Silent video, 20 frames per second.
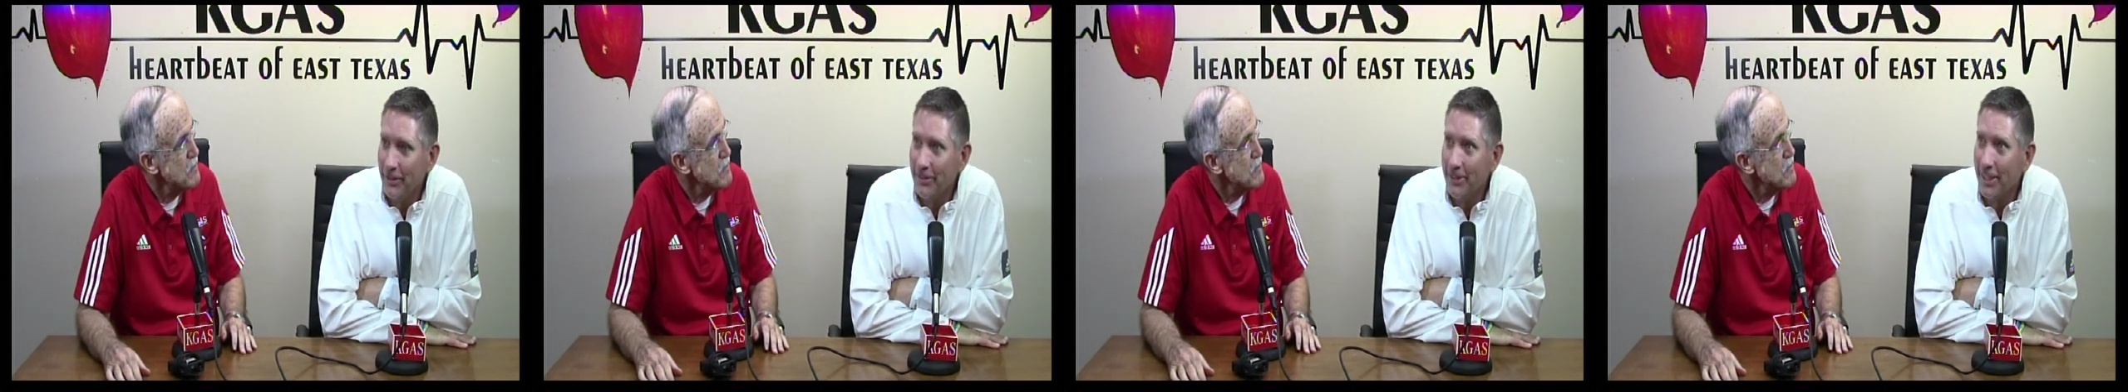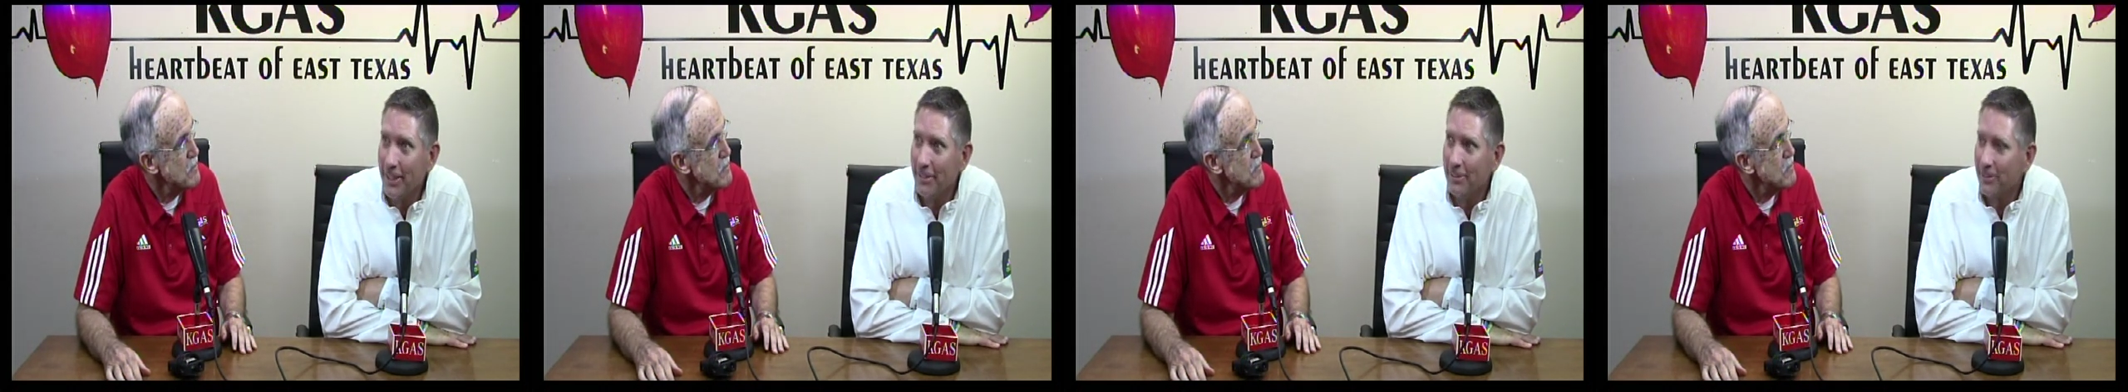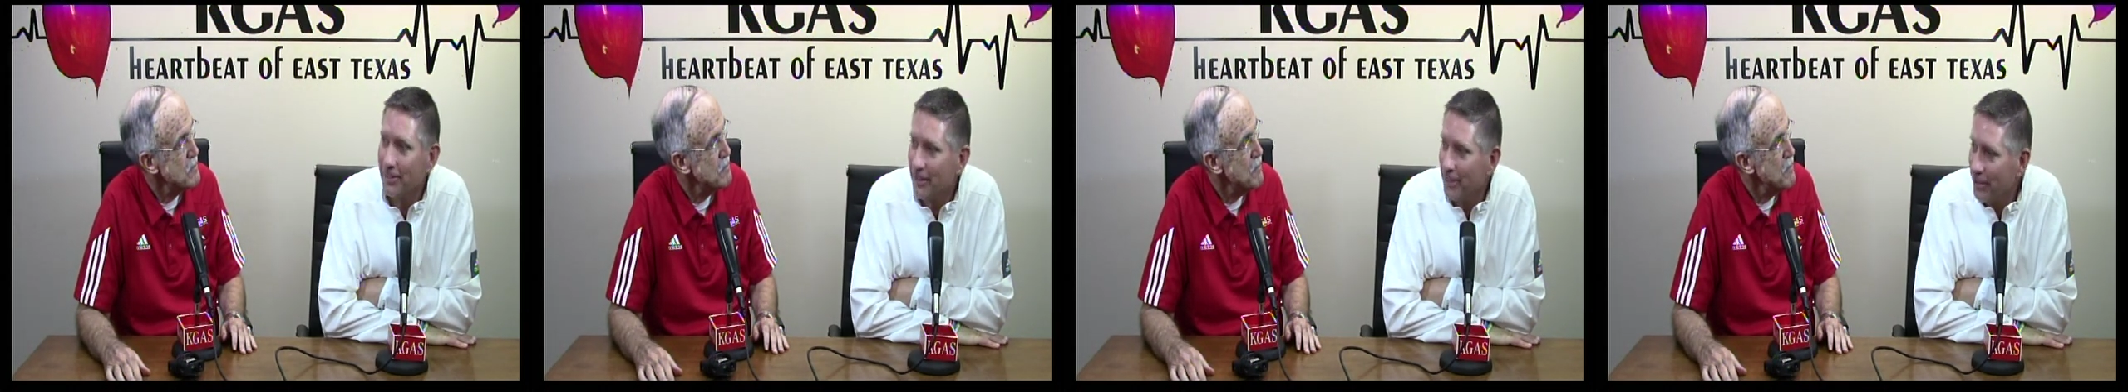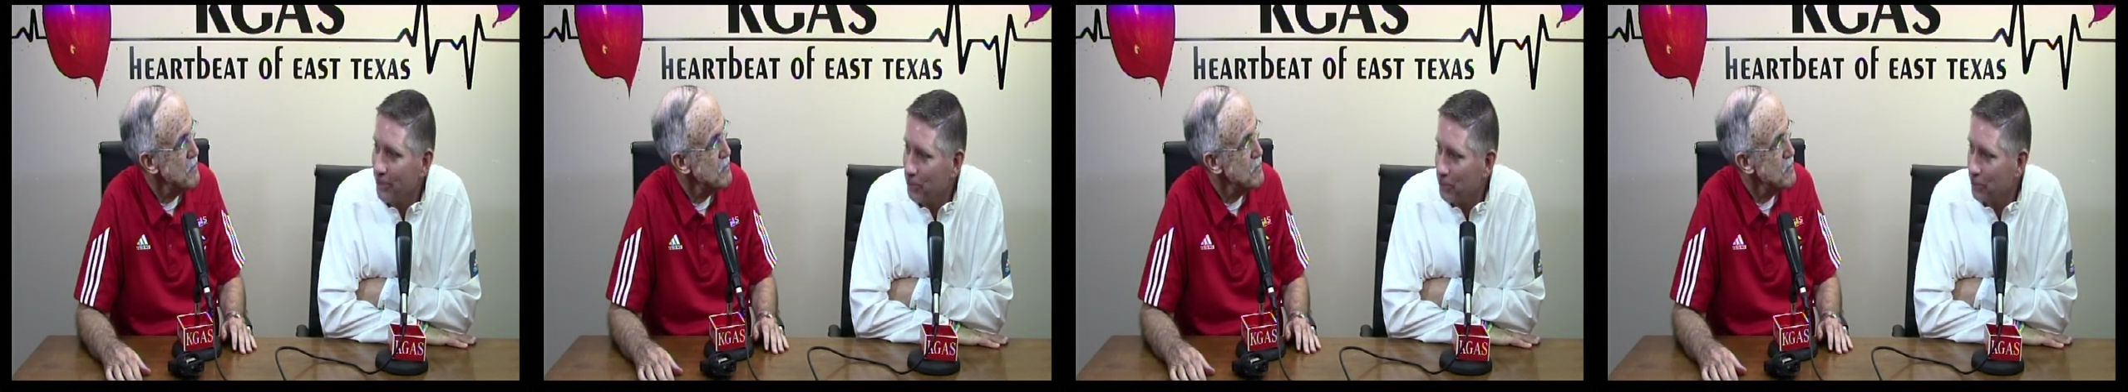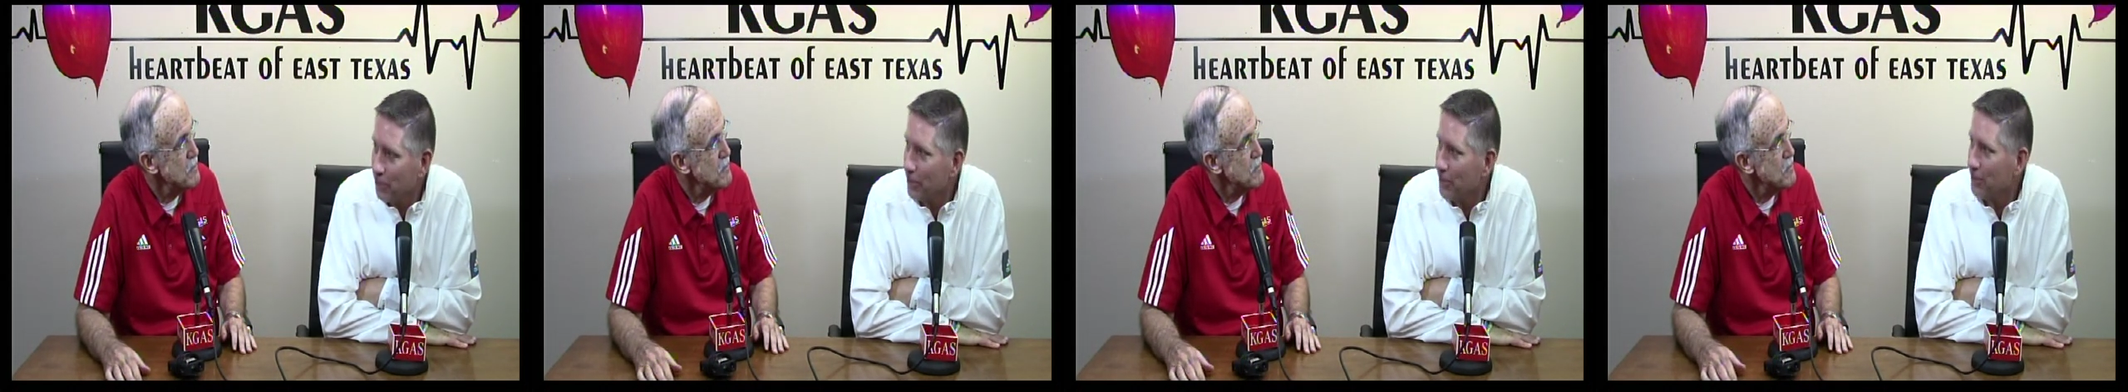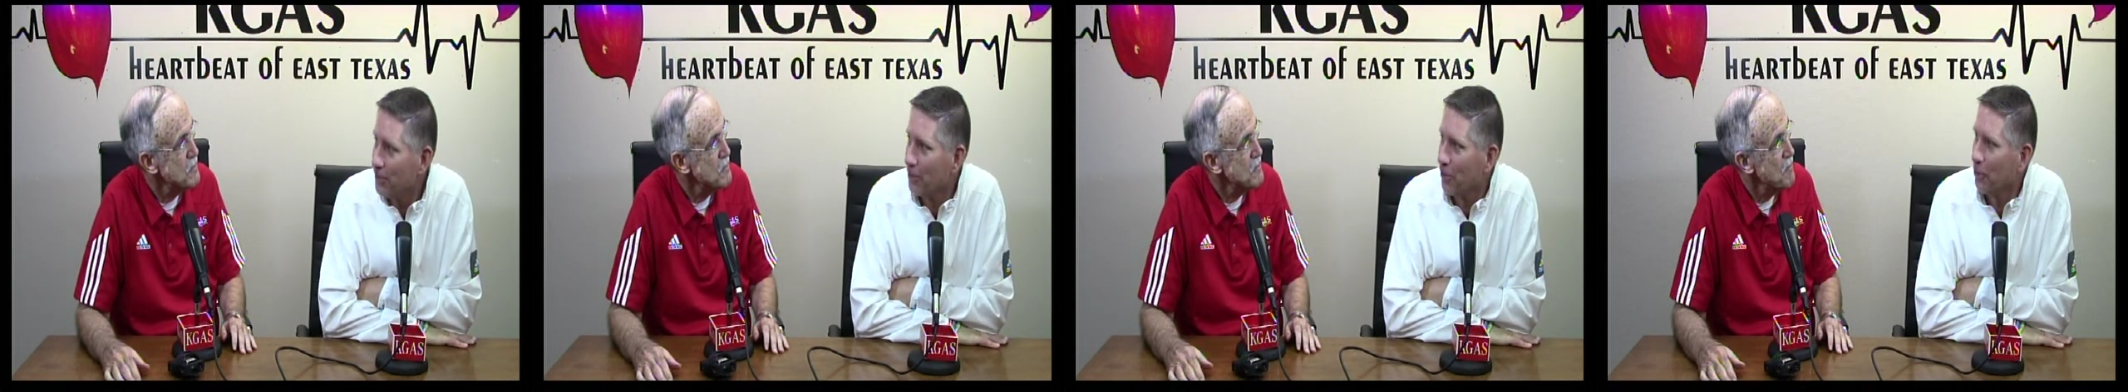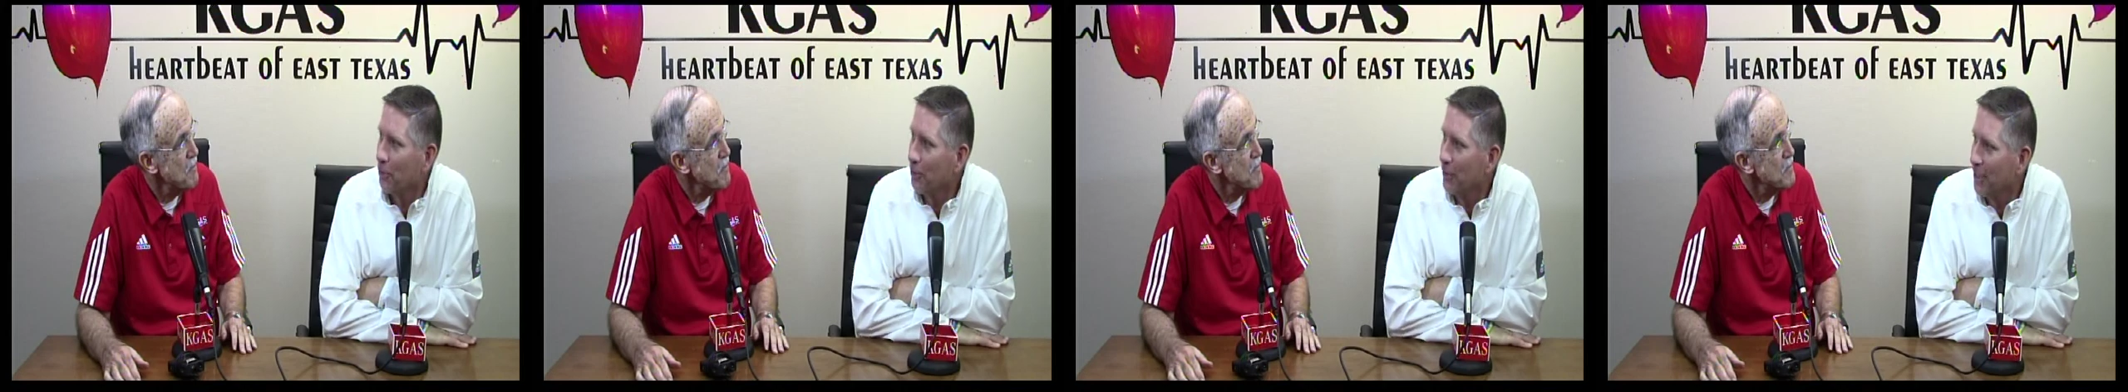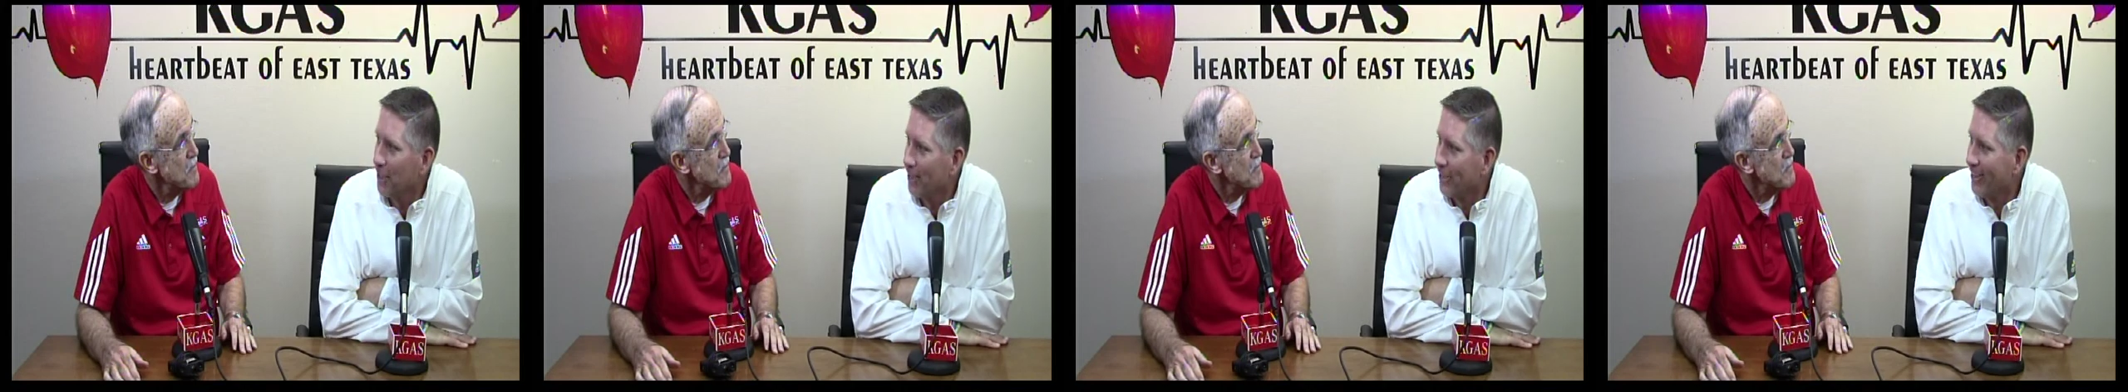use that excuse for this
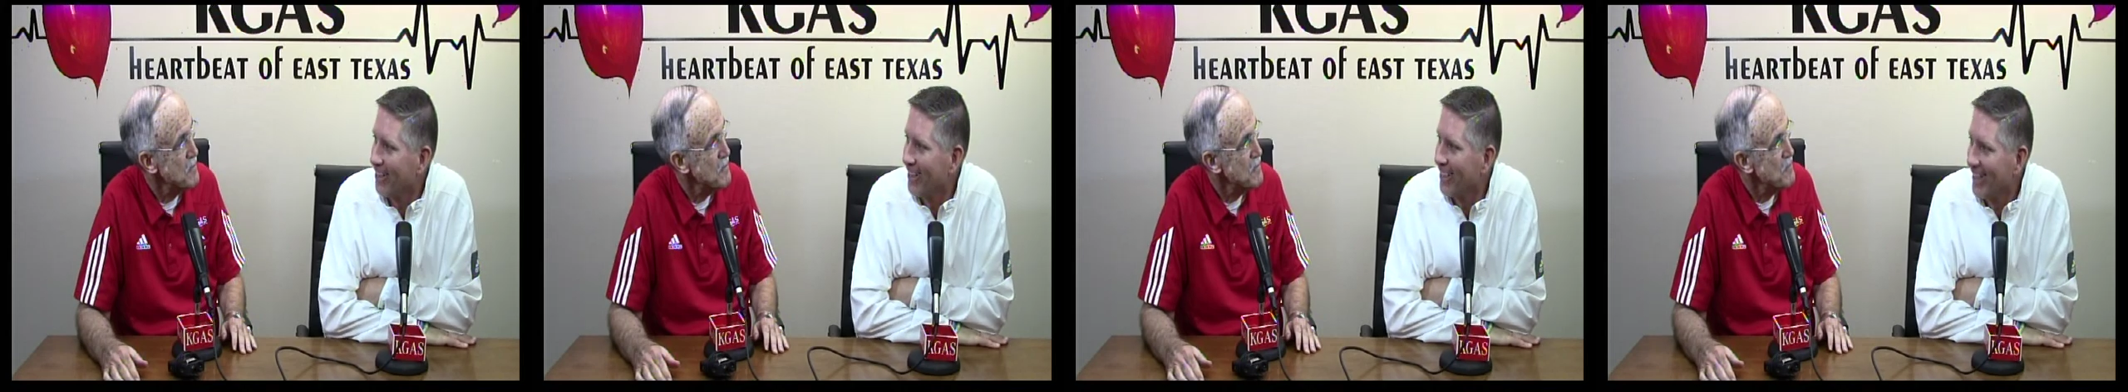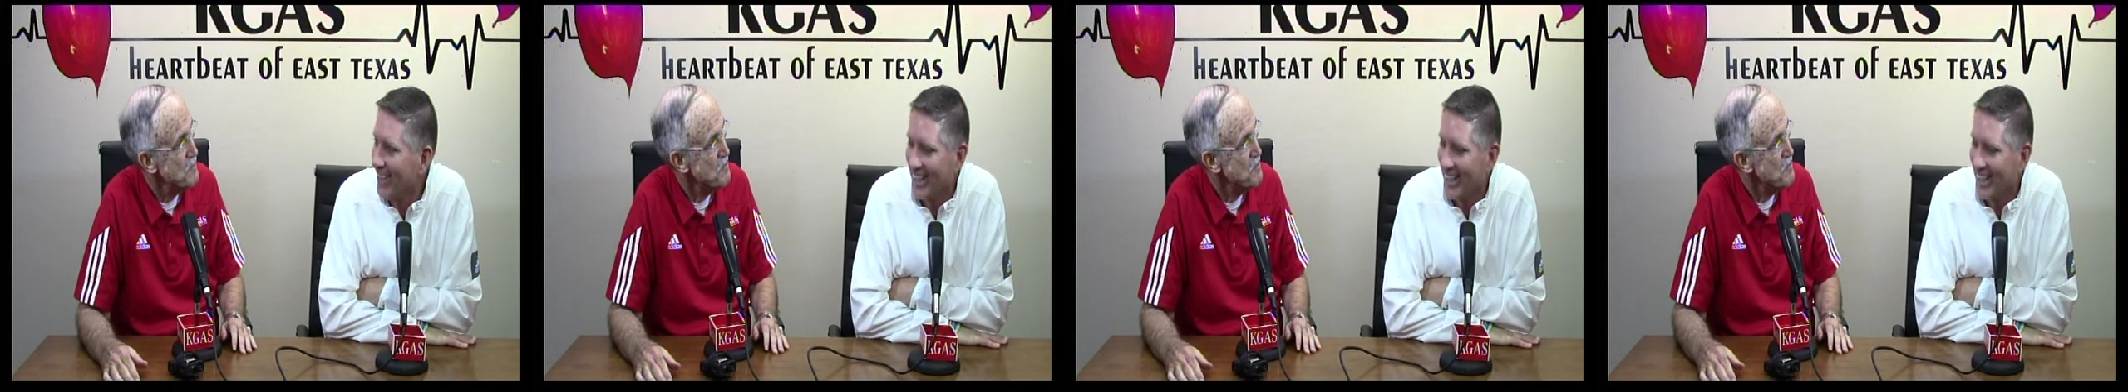whole year.